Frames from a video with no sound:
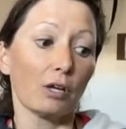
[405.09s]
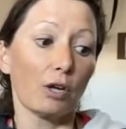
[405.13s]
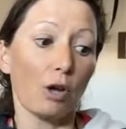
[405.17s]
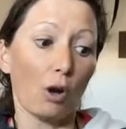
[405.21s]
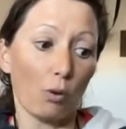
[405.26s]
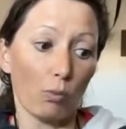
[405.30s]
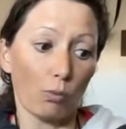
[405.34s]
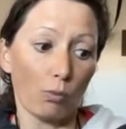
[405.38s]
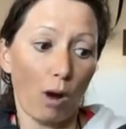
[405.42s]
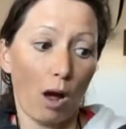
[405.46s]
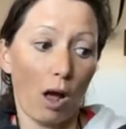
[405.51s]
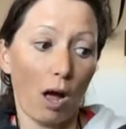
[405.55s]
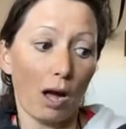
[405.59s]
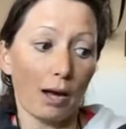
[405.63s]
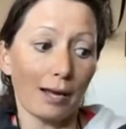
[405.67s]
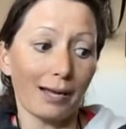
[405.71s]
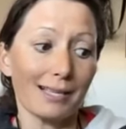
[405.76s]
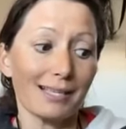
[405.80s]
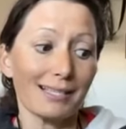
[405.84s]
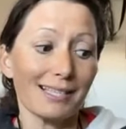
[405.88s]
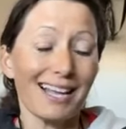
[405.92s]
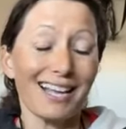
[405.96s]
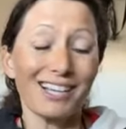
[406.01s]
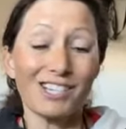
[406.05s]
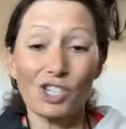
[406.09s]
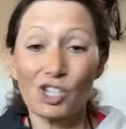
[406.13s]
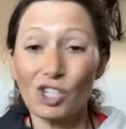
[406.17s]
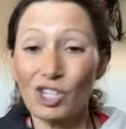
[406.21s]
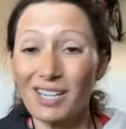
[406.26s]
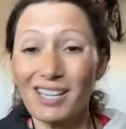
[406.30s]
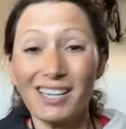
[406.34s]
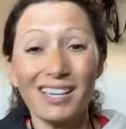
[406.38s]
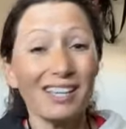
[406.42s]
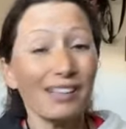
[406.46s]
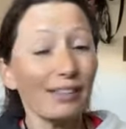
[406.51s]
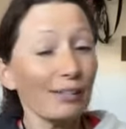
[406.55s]
go wrong, is that
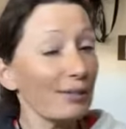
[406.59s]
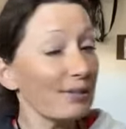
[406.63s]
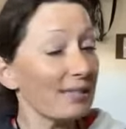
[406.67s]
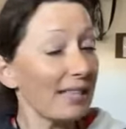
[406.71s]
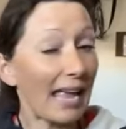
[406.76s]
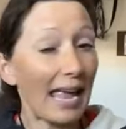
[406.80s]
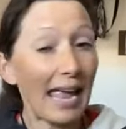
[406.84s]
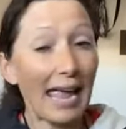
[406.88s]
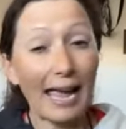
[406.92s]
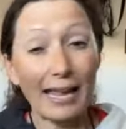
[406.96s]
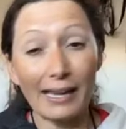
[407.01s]
she didn't lose